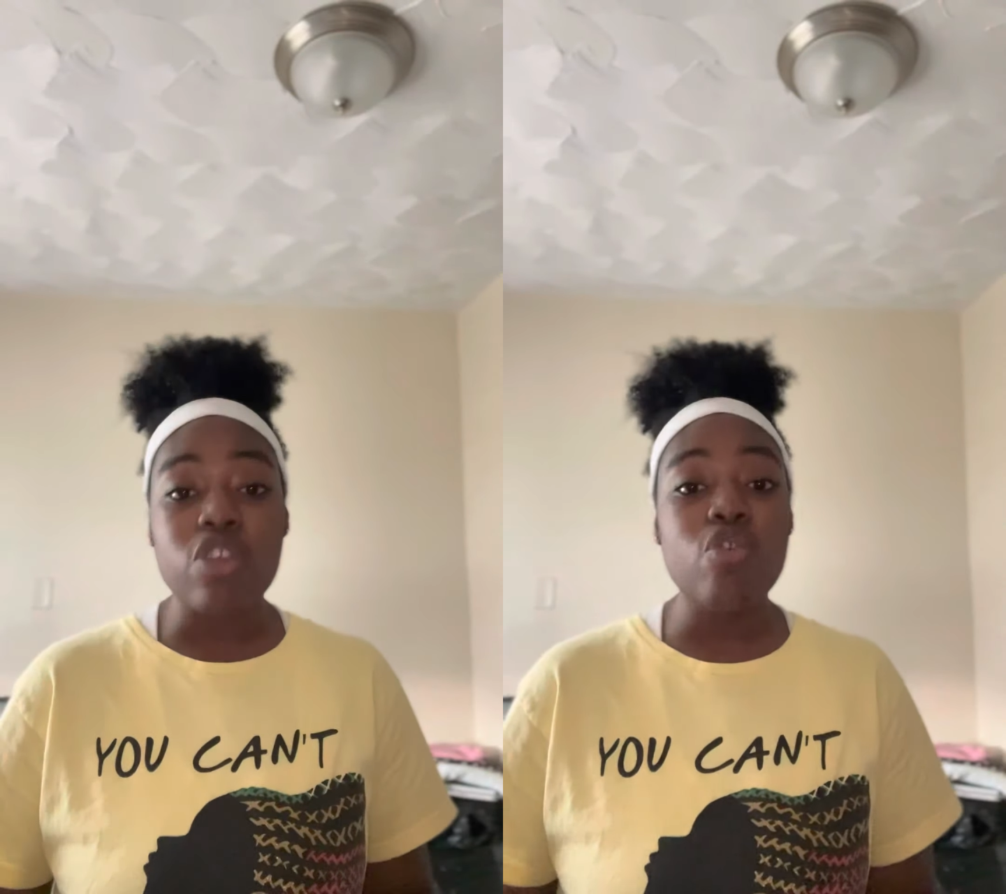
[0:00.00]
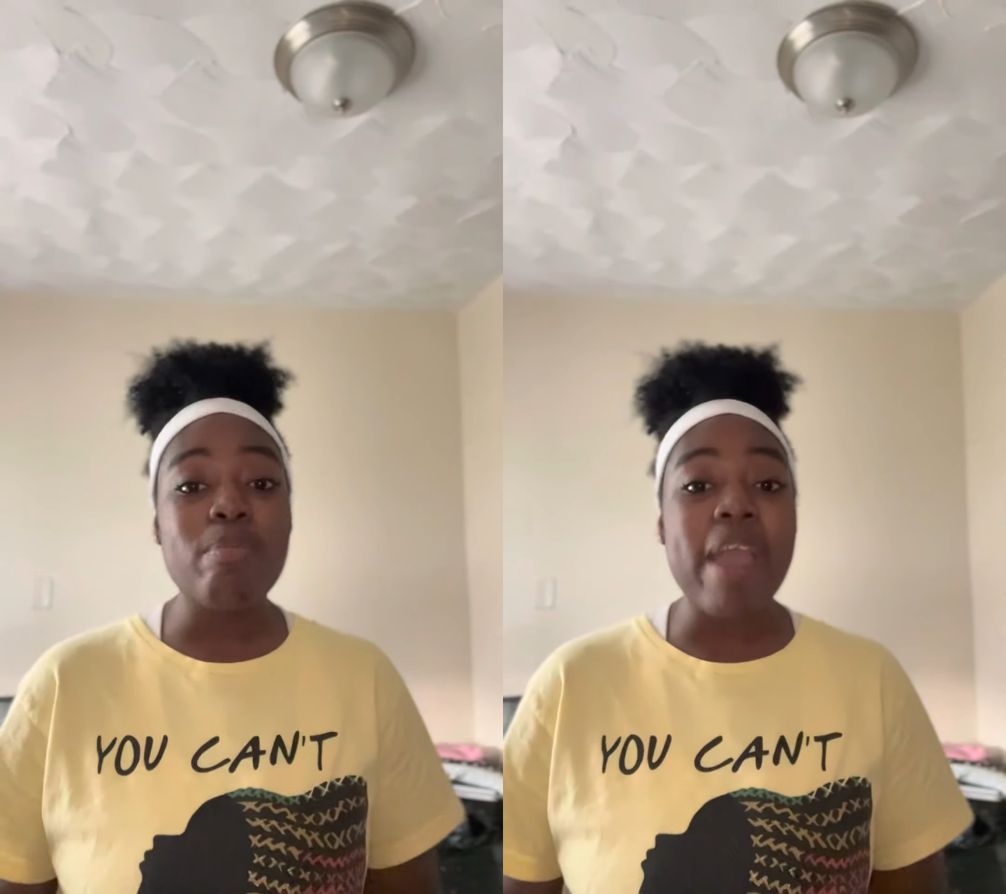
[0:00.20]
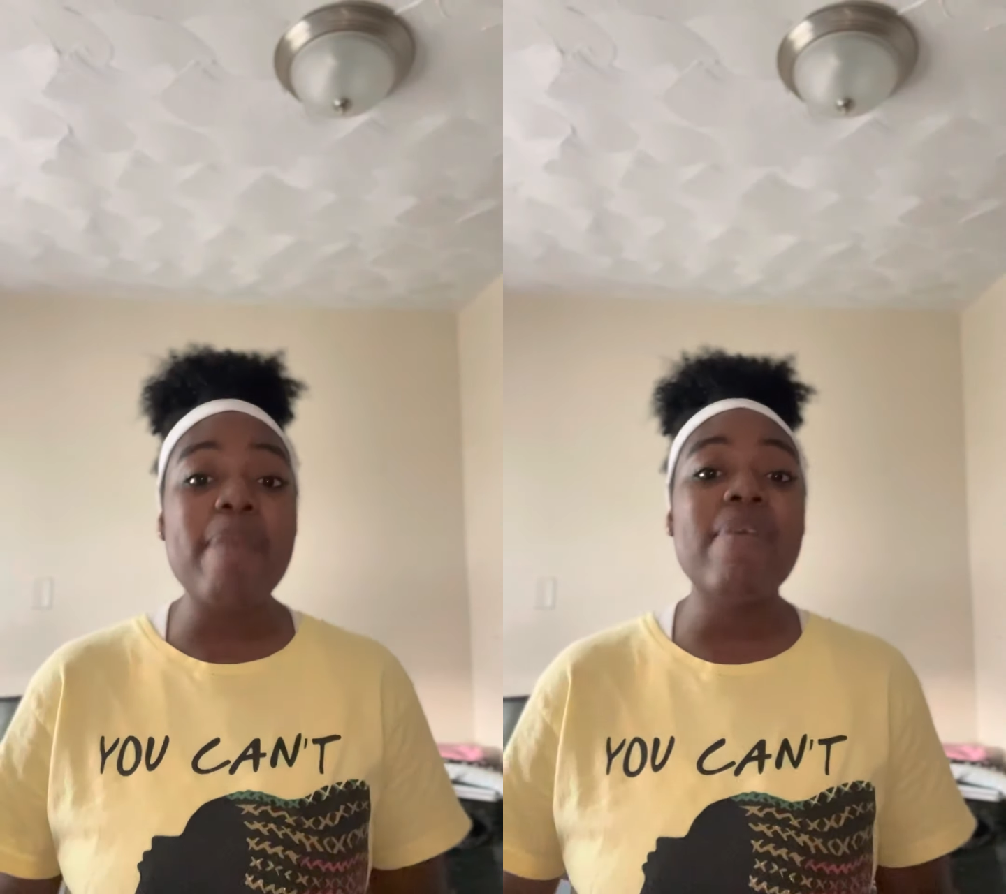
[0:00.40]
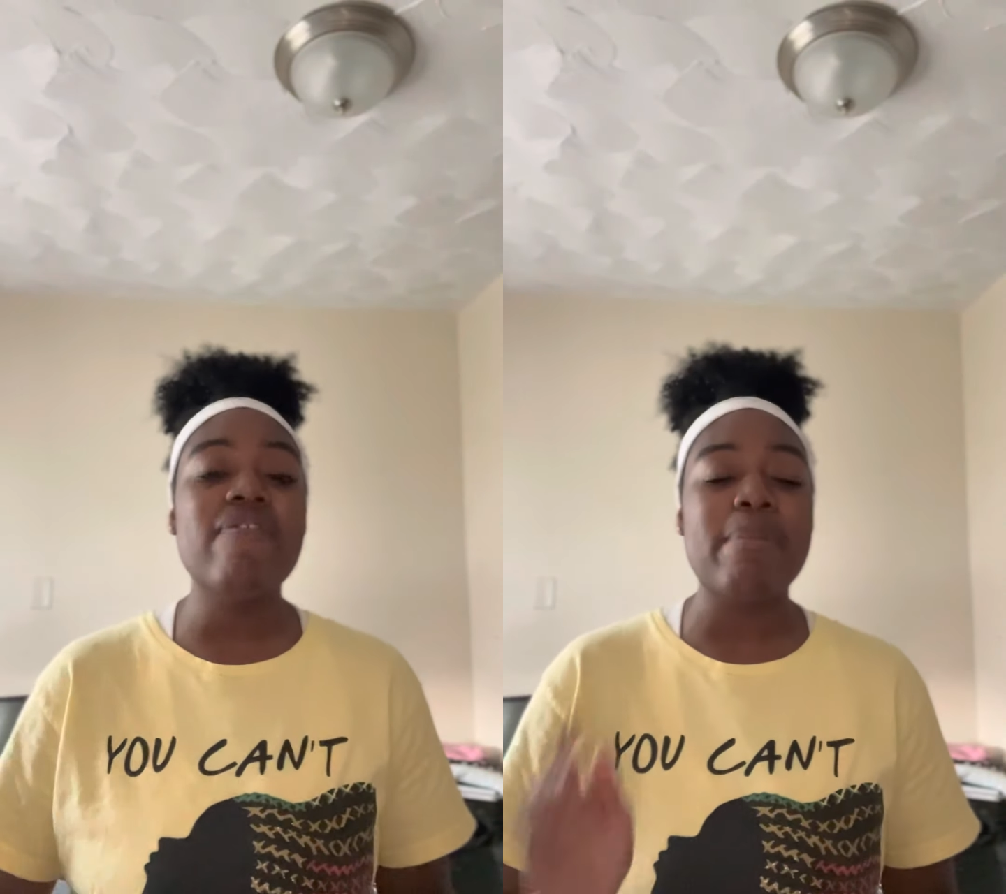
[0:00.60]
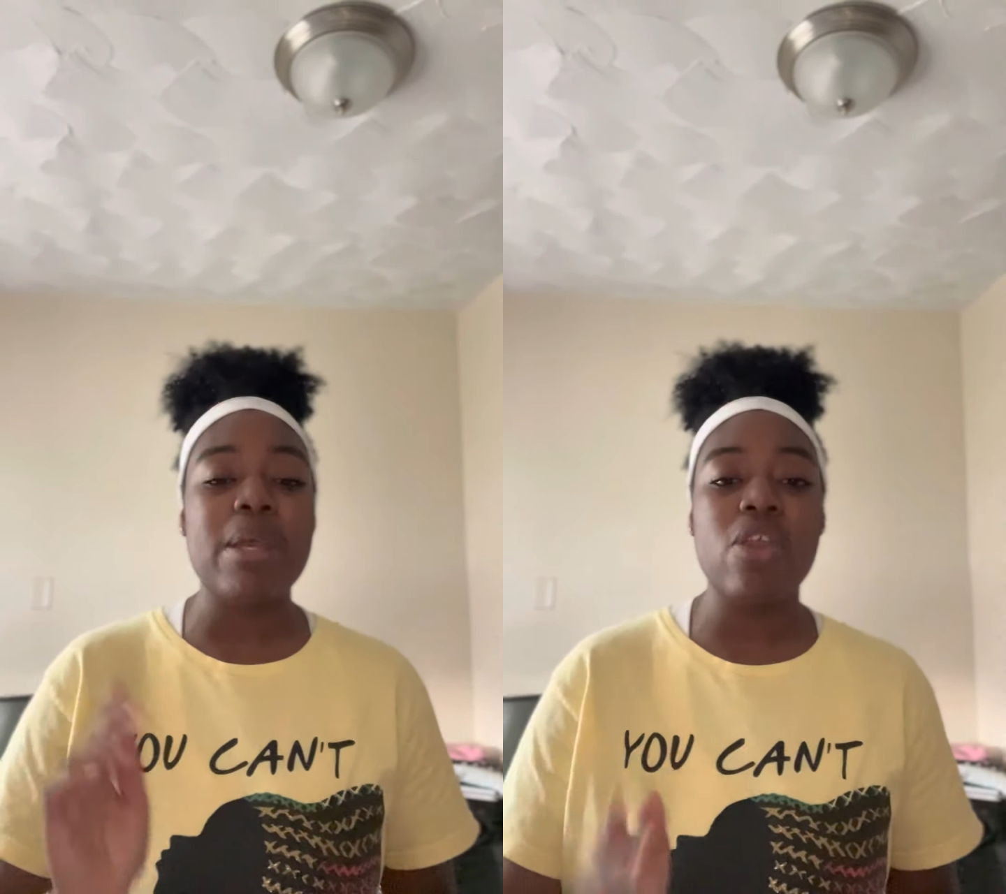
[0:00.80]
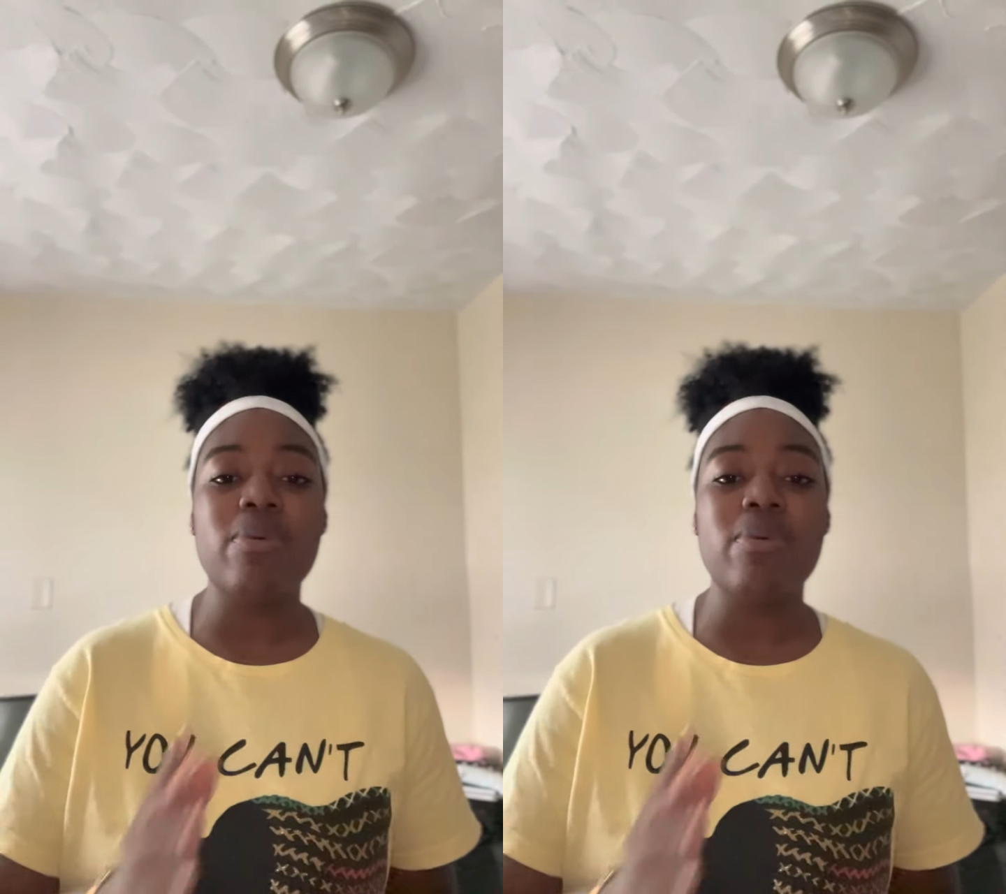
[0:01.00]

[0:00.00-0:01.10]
you may be familiar